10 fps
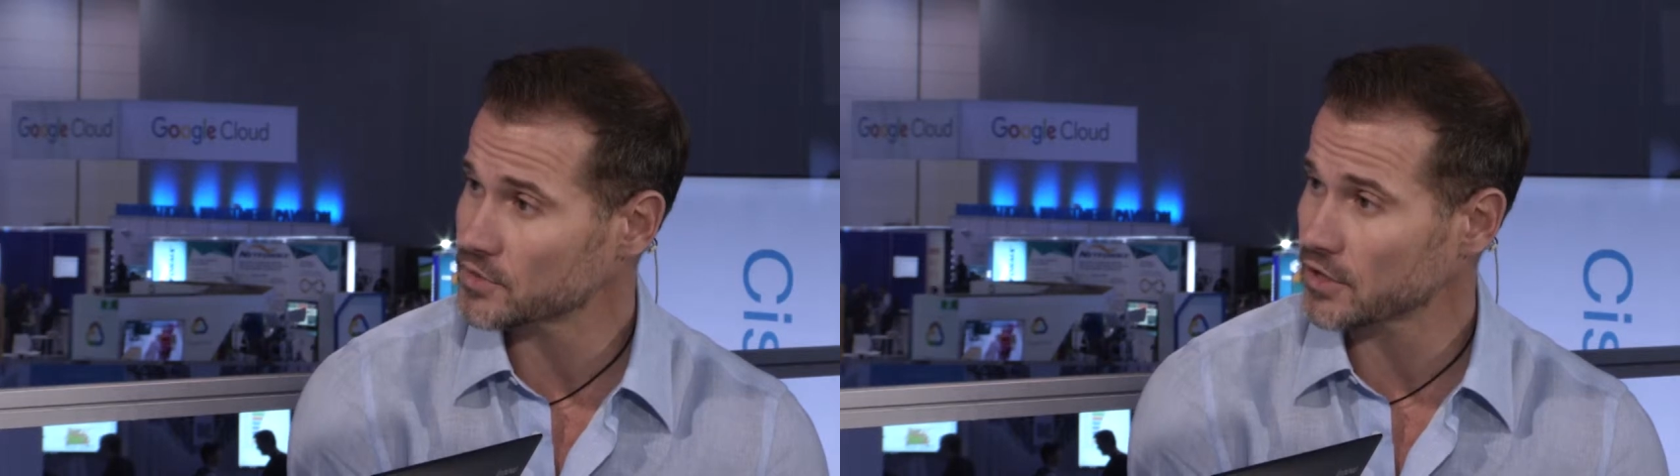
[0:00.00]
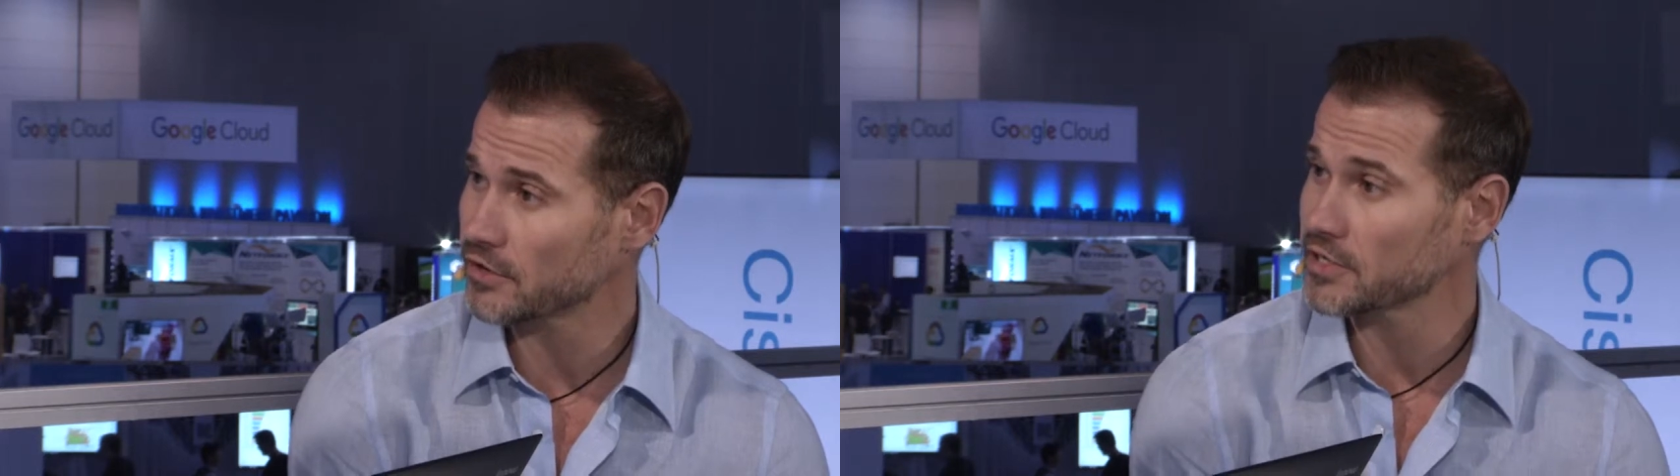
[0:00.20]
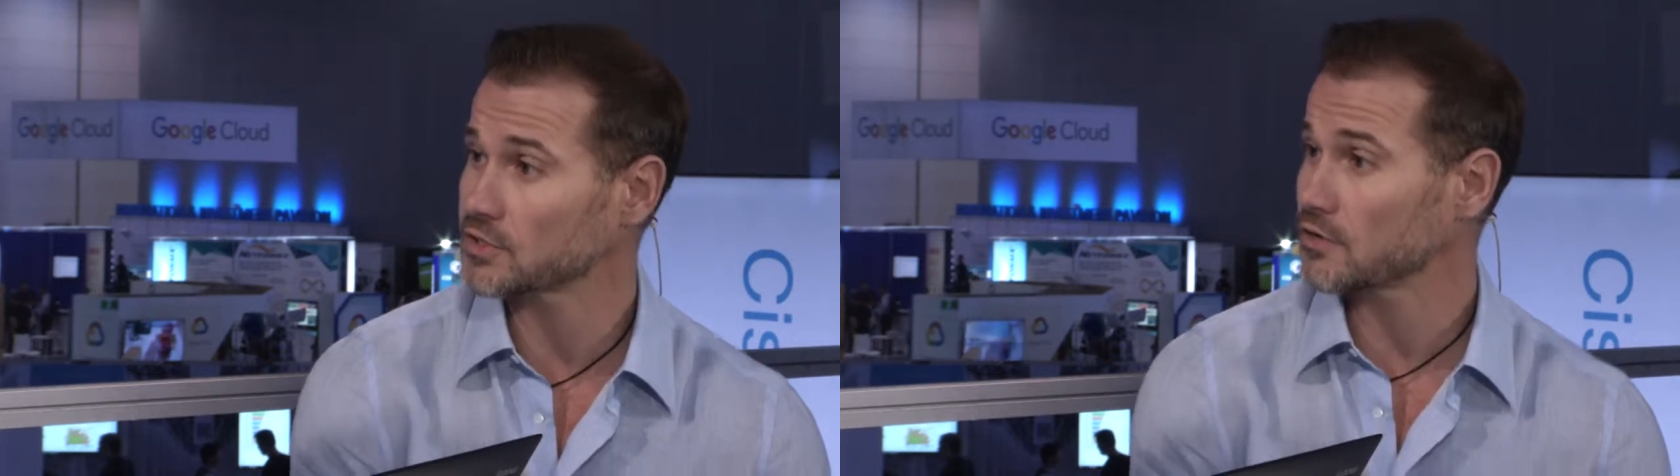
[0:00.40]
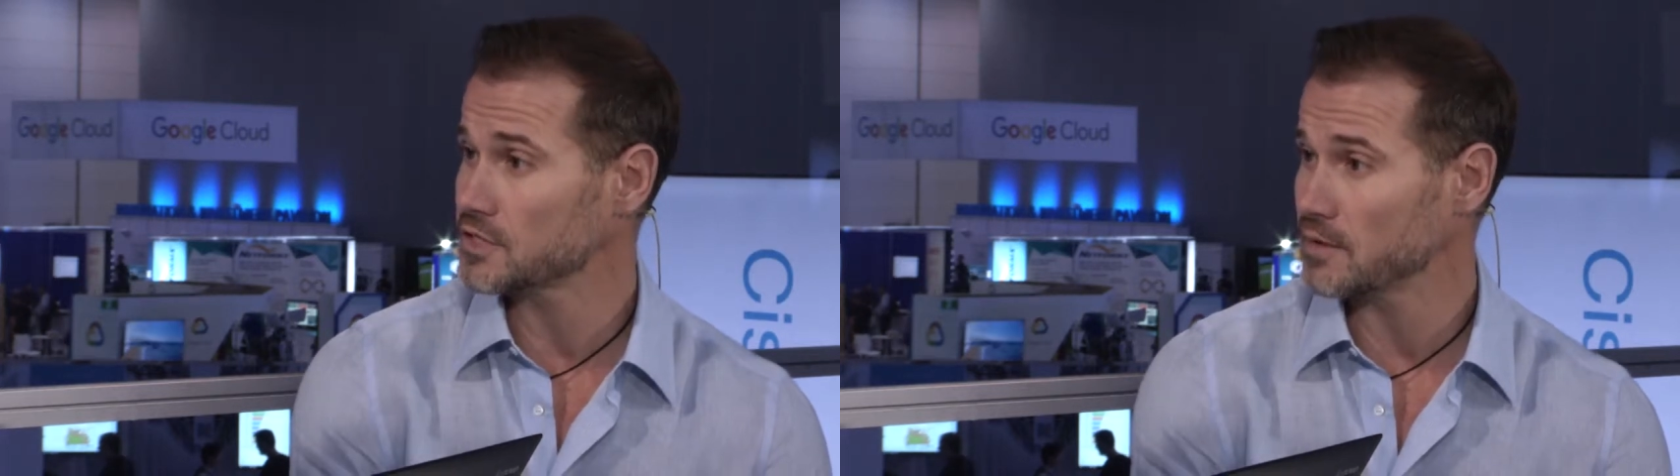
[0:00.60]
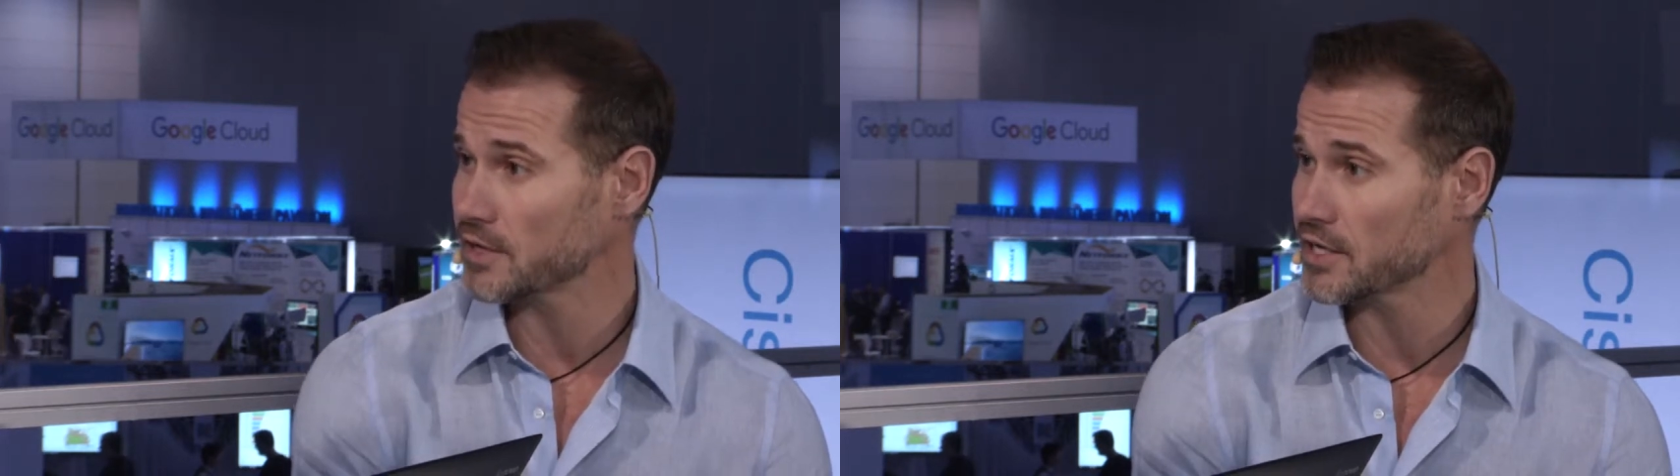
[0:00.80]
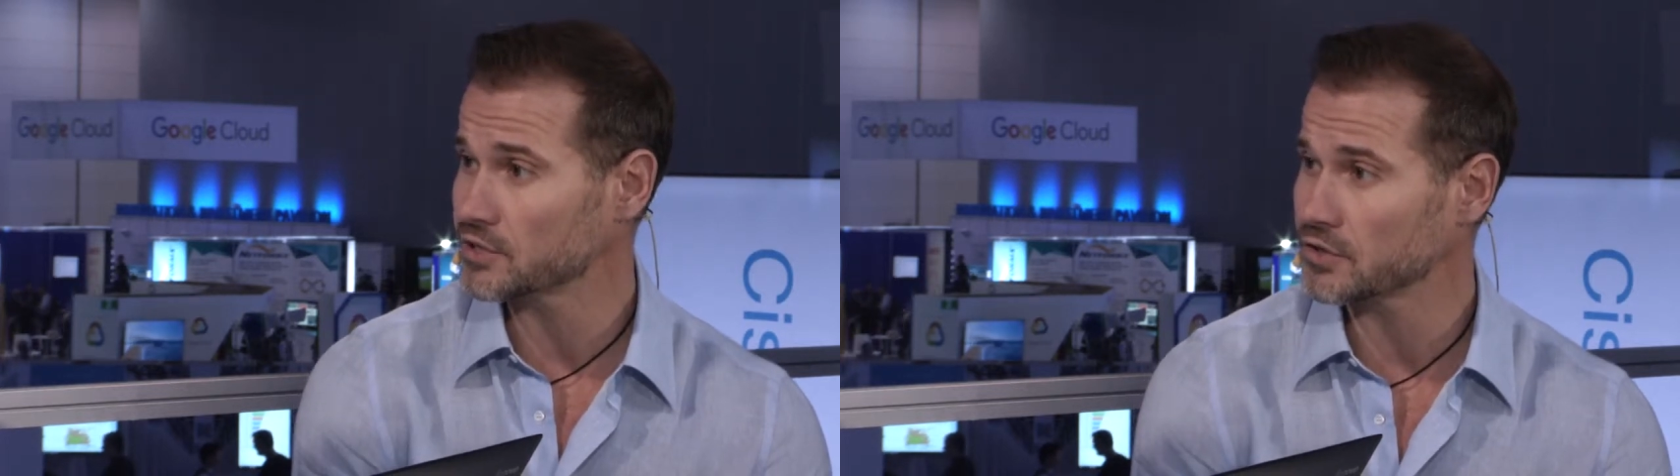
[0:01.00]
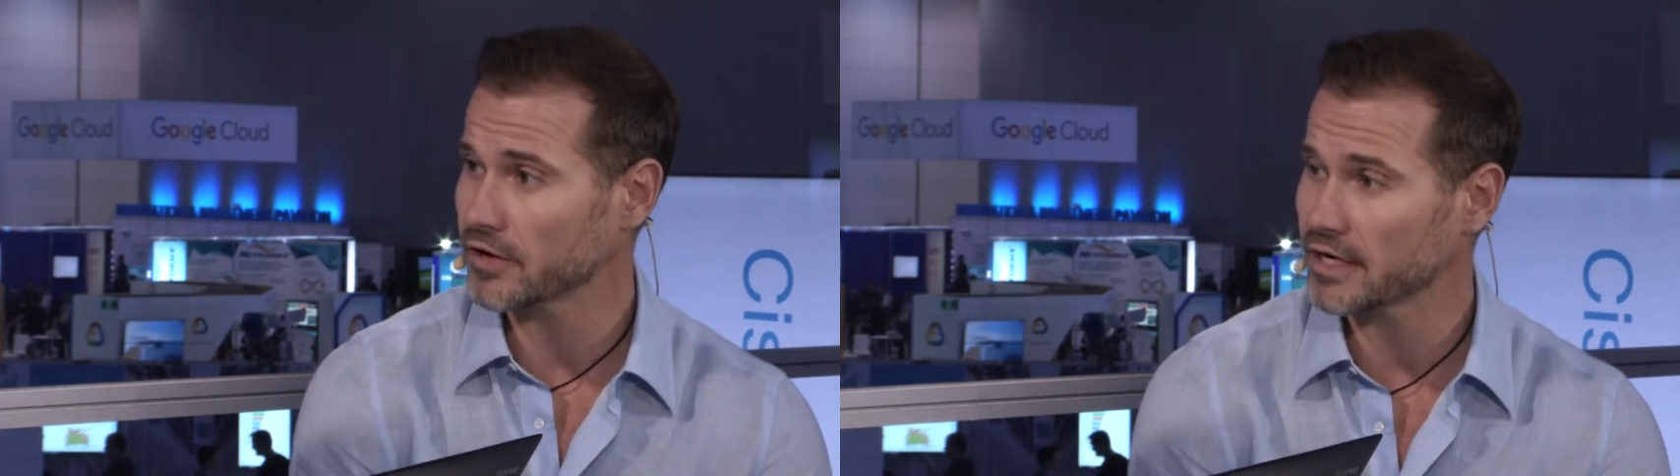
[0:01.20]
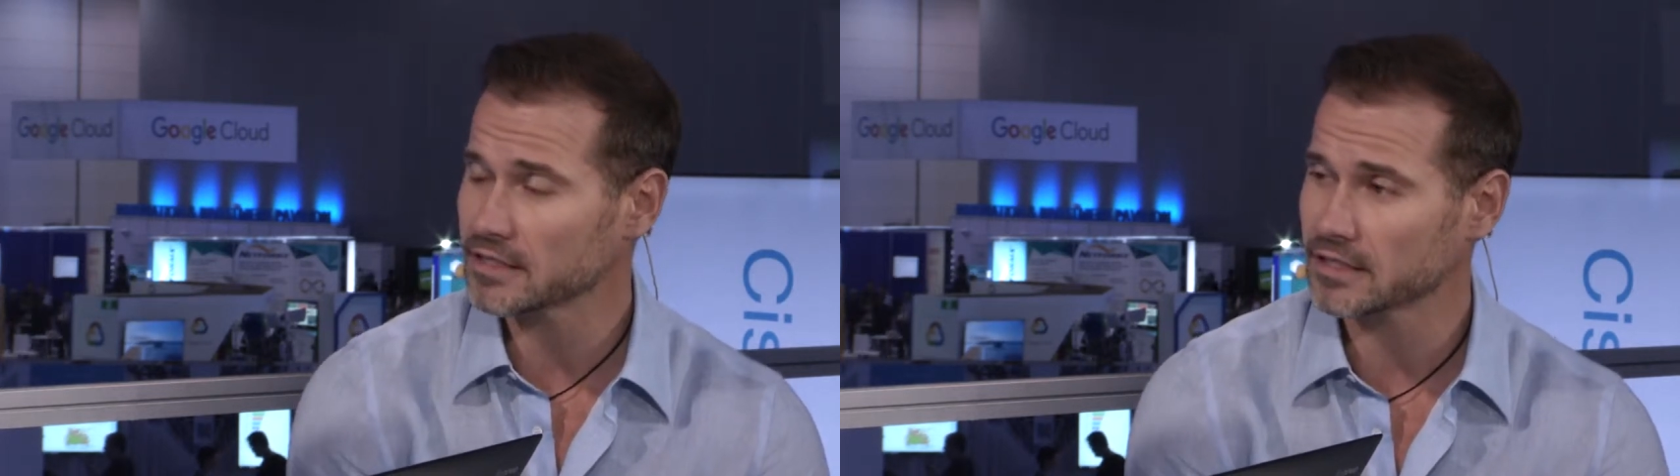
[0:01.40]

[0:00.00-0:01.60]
security is obviously a big issue, right?